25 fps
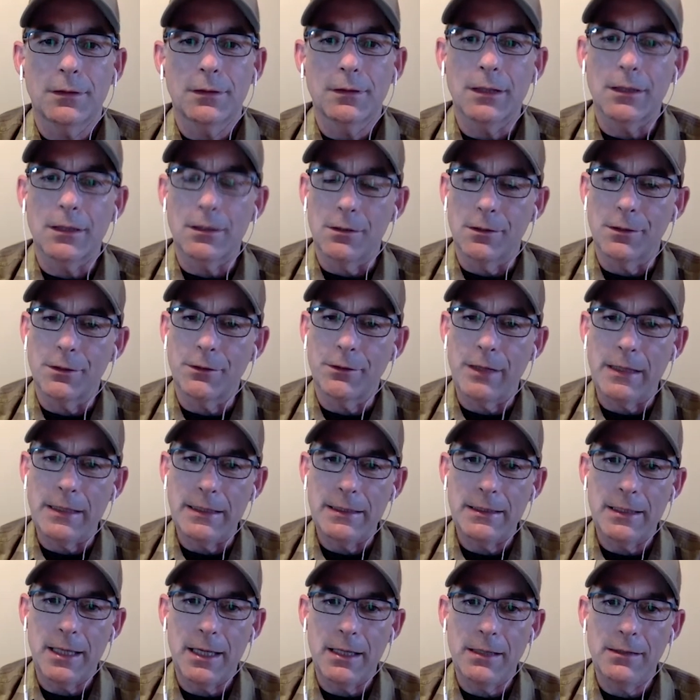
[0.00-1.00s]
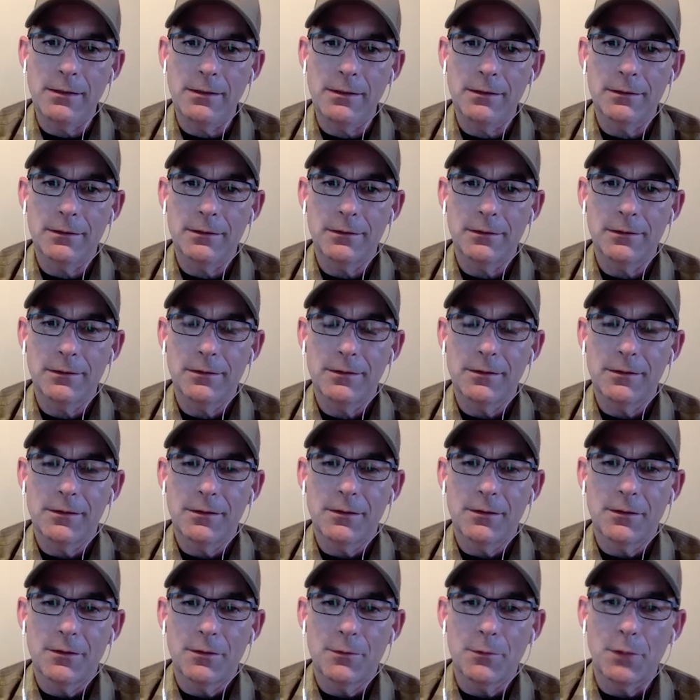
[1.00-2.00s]
A little on the grainy side,
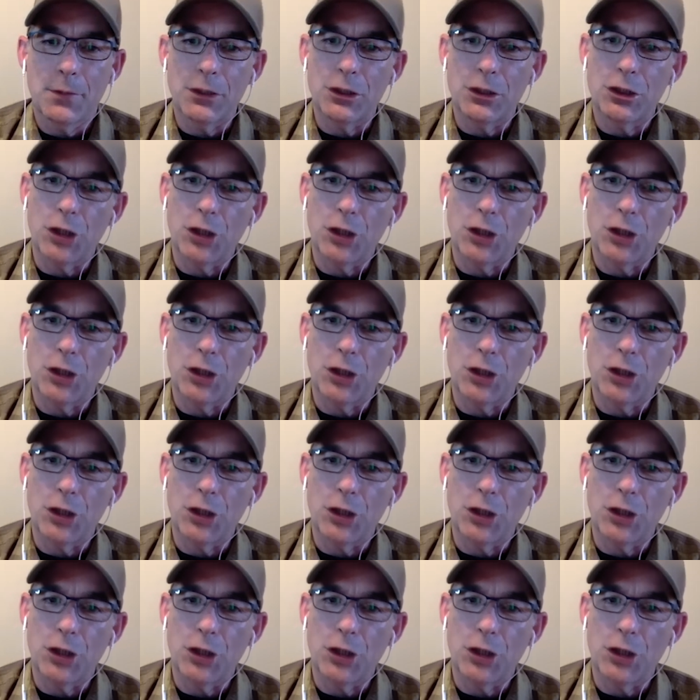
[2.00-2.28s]
but